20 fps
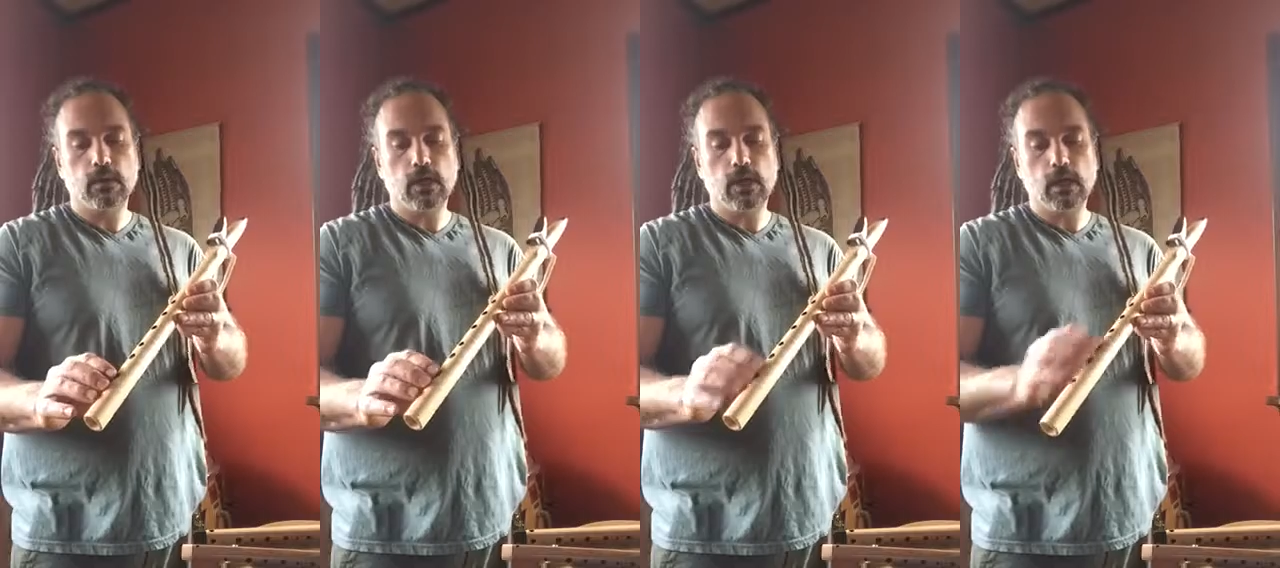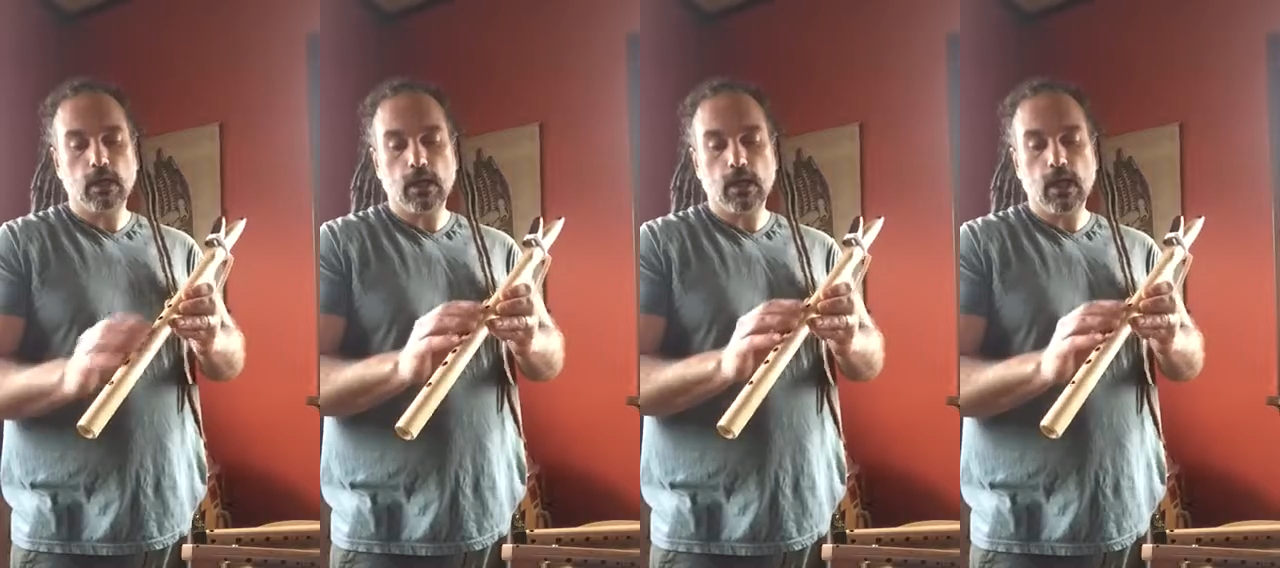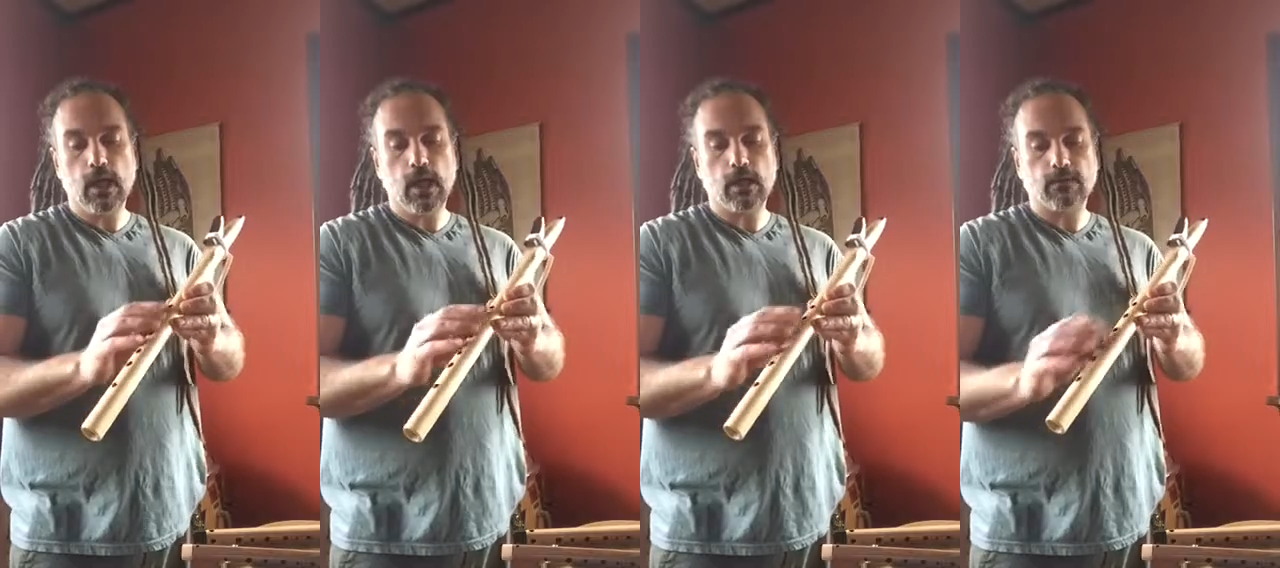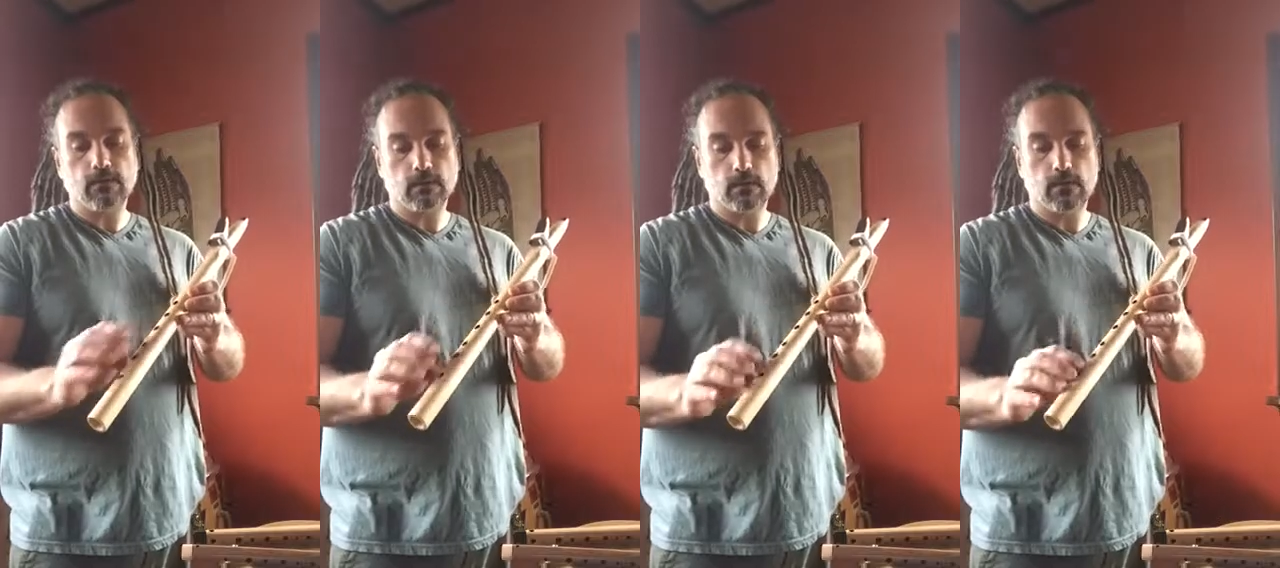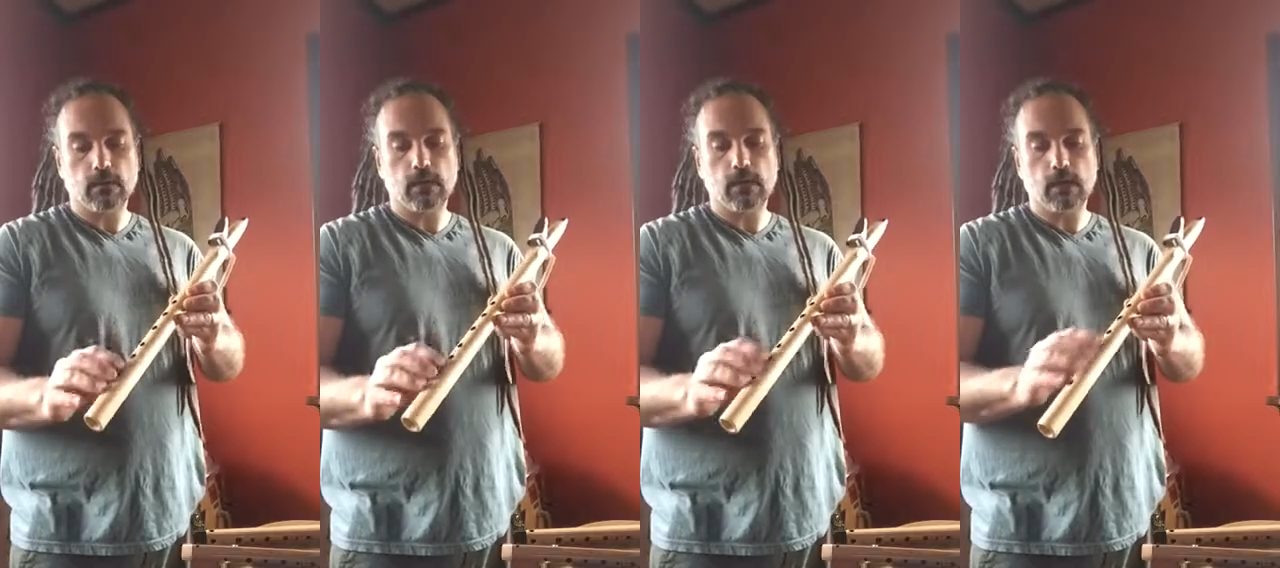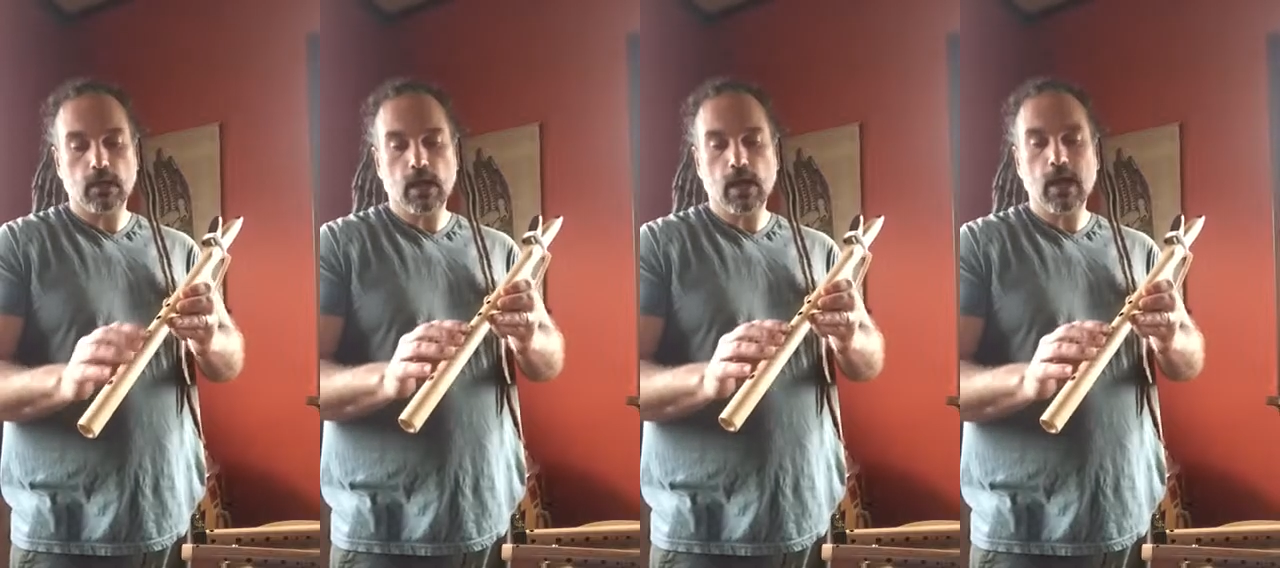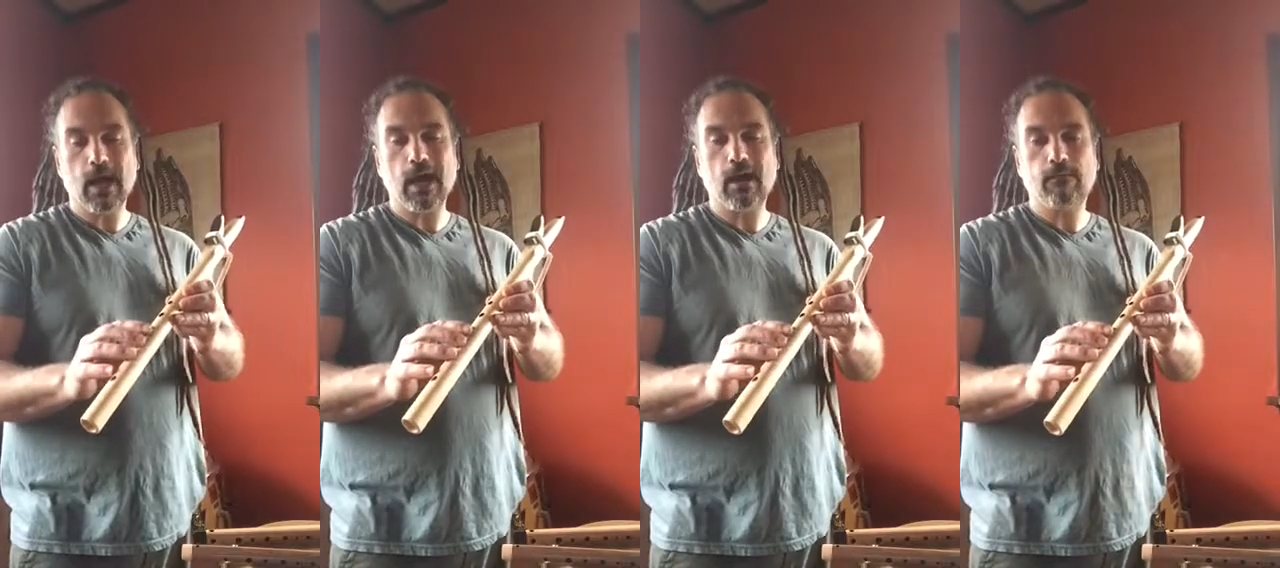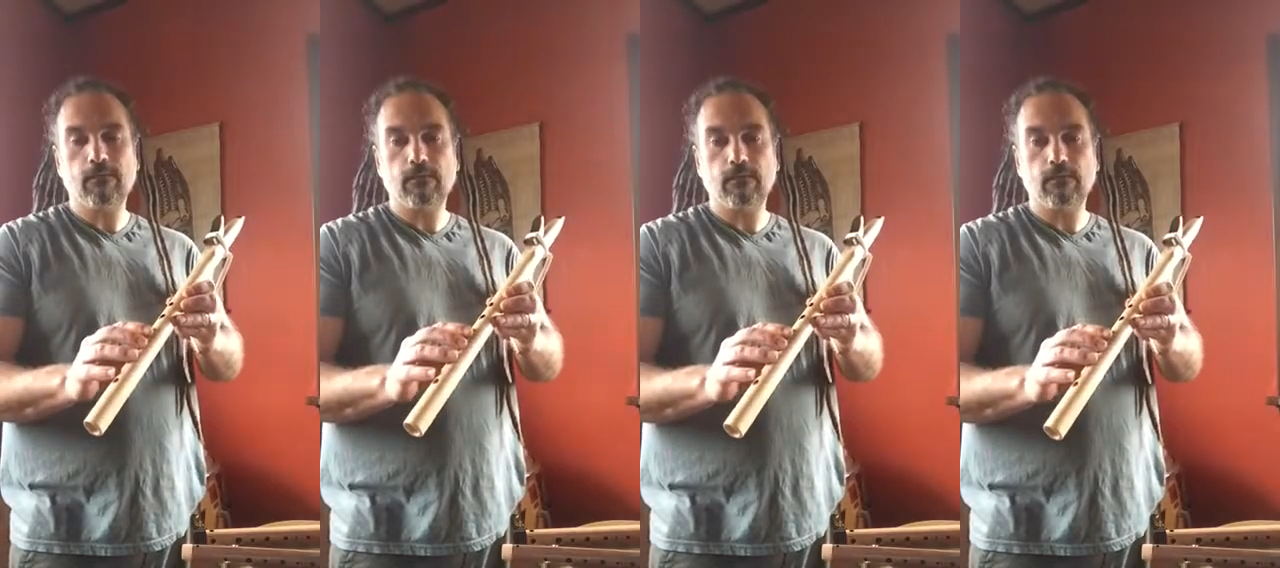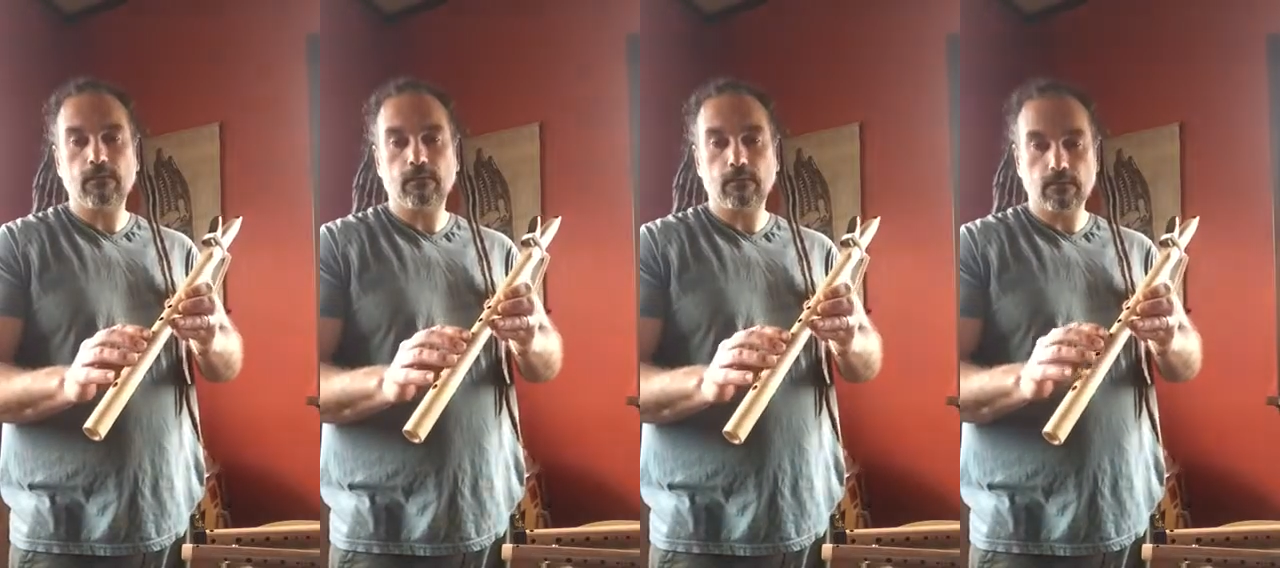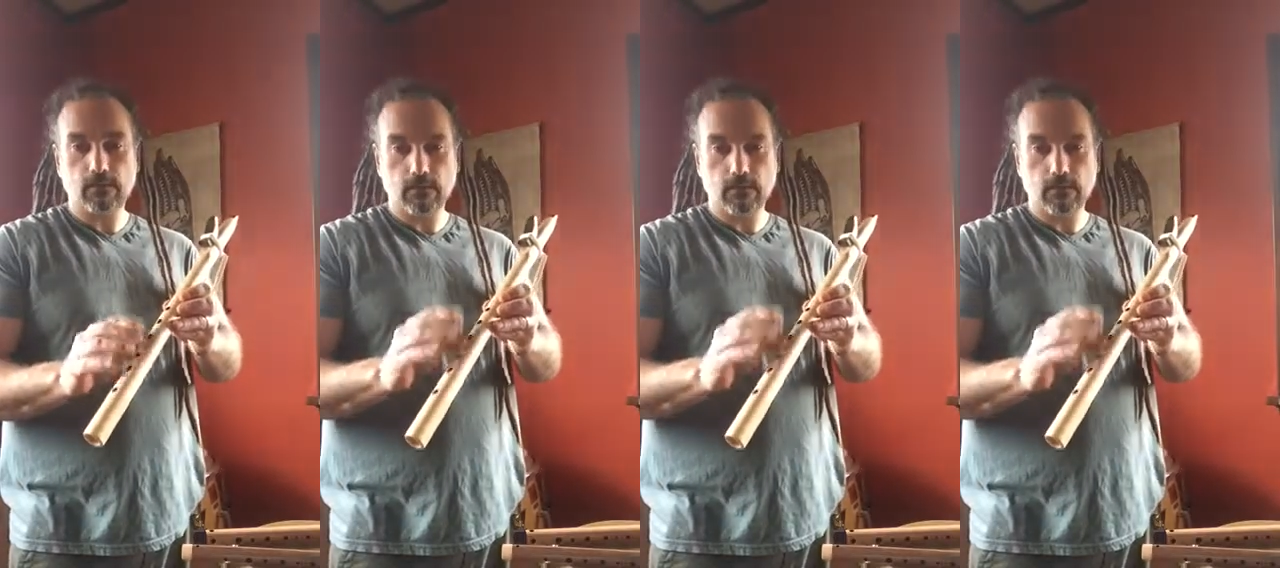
and a half. So you get a half